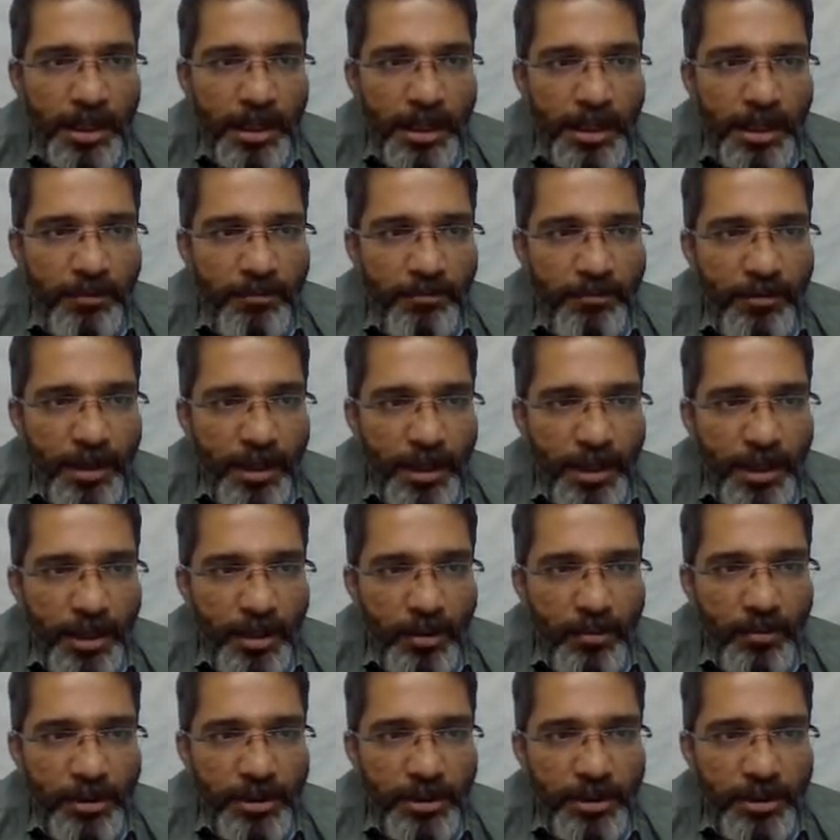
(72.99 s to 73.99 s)
if the
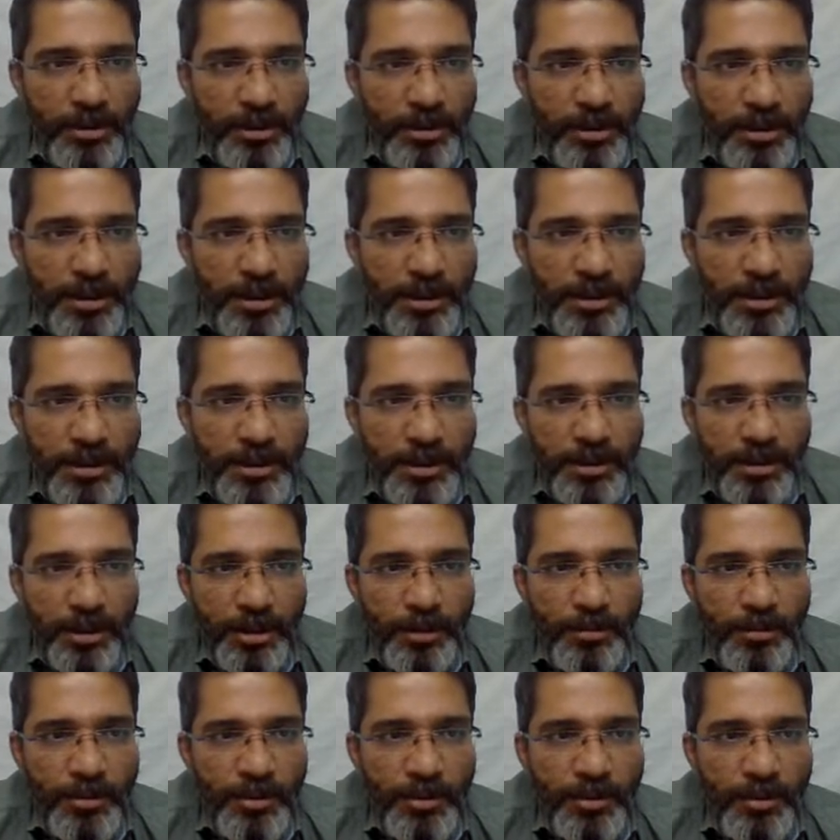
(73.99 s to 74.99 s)
equation is in
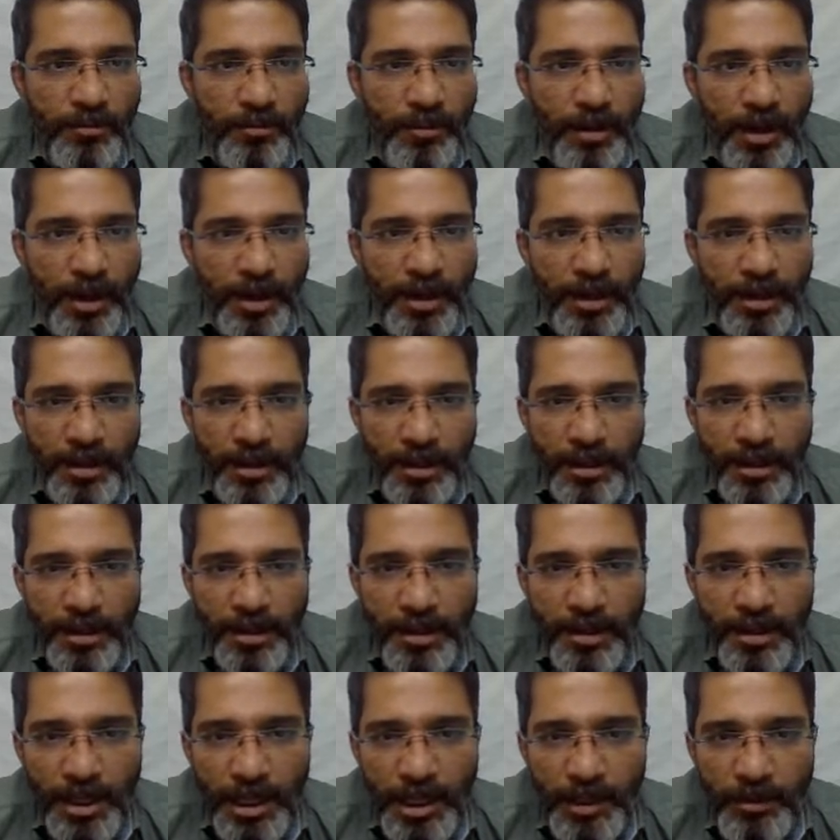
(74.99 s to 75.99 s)
terms of y,
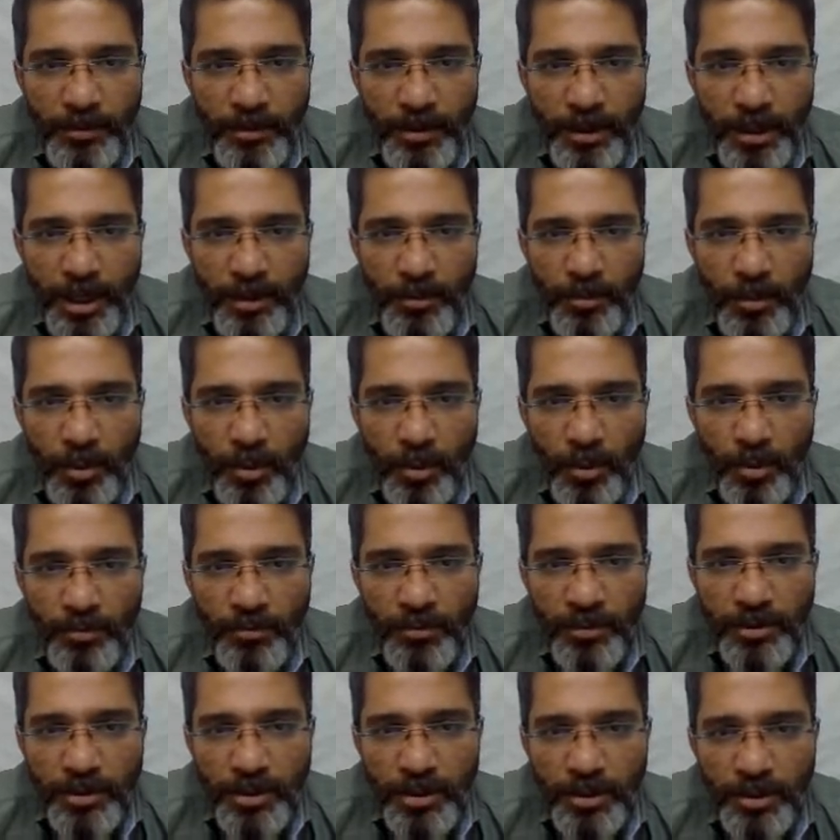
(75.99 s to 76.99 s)
here it will come
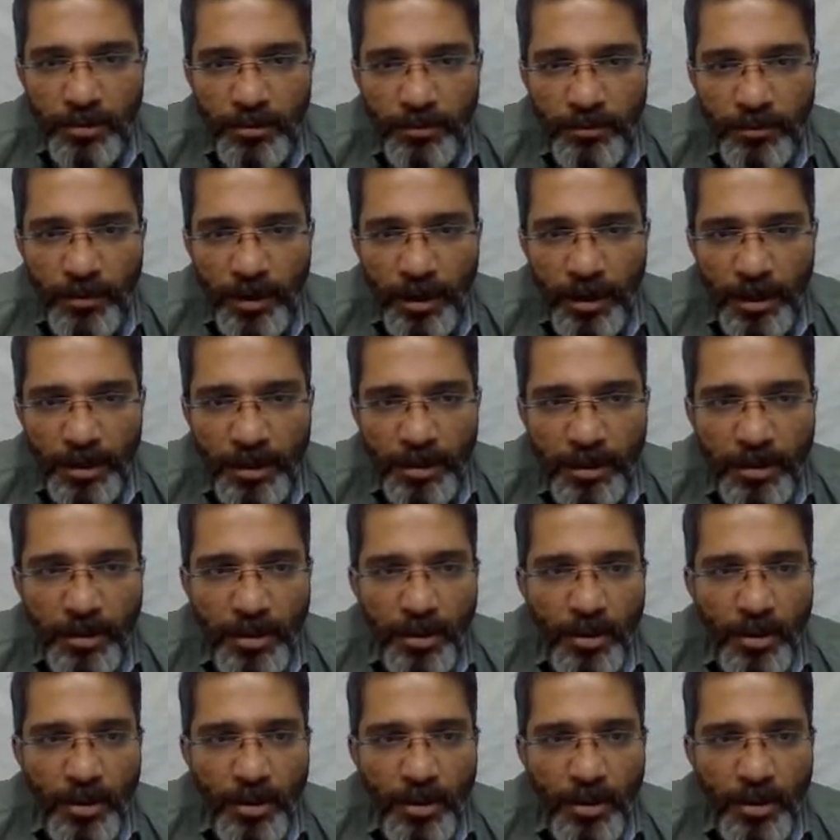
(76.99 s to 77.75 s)
coefficient of y,